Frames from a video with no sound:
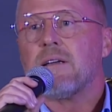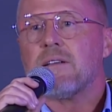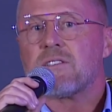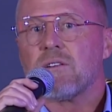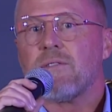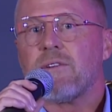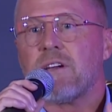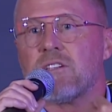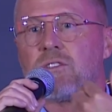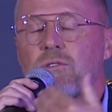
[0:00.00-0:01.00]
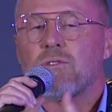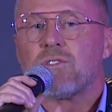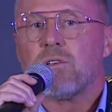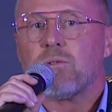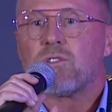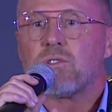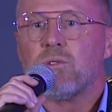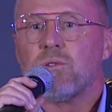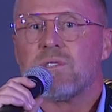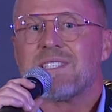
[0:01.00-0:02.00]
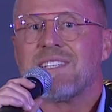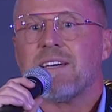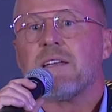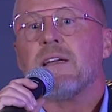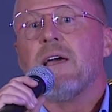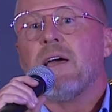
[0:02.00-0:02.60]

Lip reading: certification also assures that,